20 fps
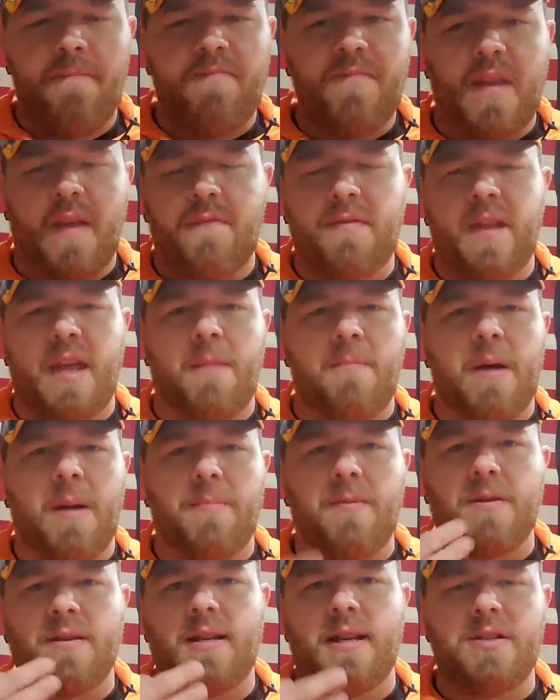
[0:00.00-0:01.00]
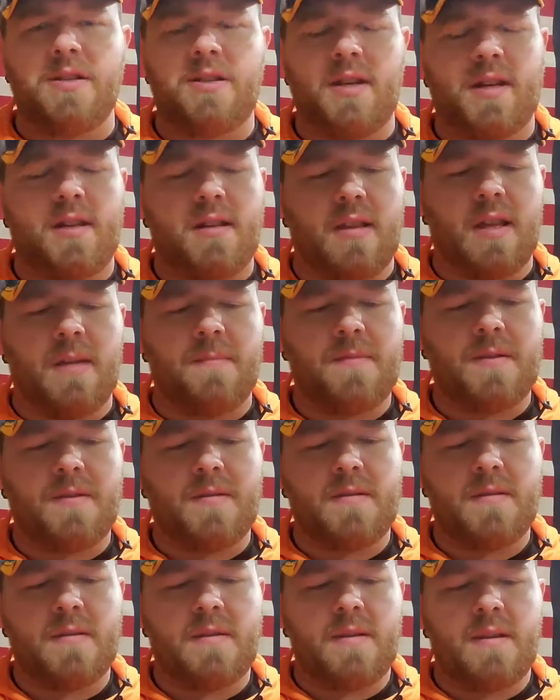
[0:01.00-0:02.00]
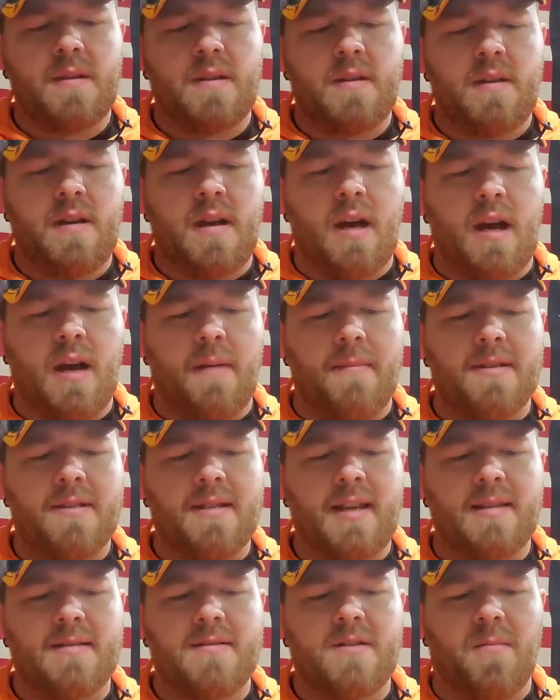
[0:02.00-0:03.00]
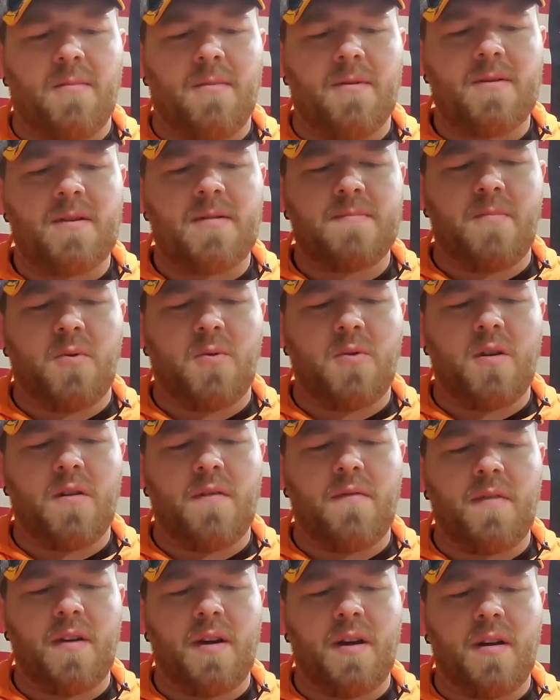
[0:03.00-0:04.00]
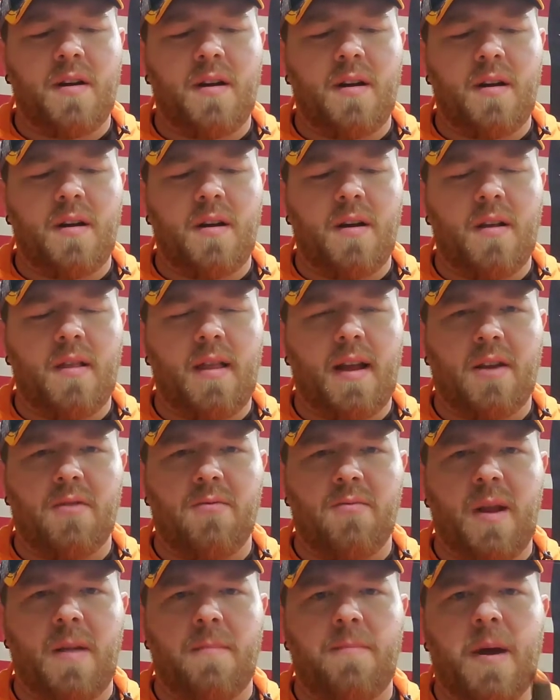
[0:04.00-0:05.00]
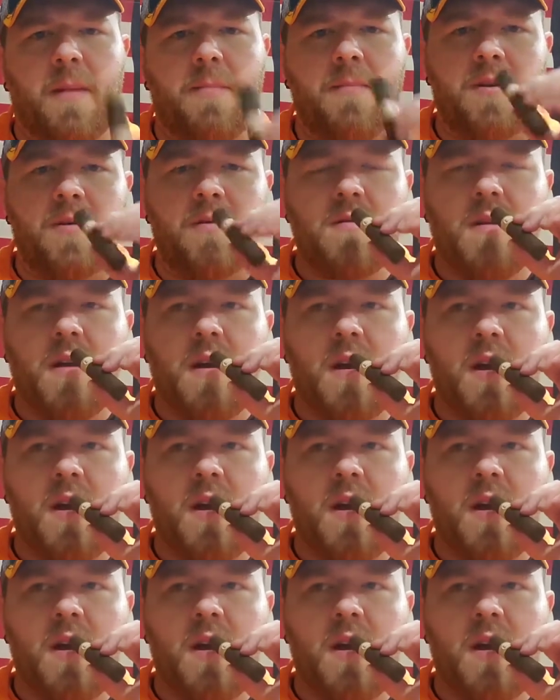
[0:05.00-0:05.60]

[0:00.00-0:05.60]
Definitely a pepper tinge on the lips. It tastes almost more of like a red pepper.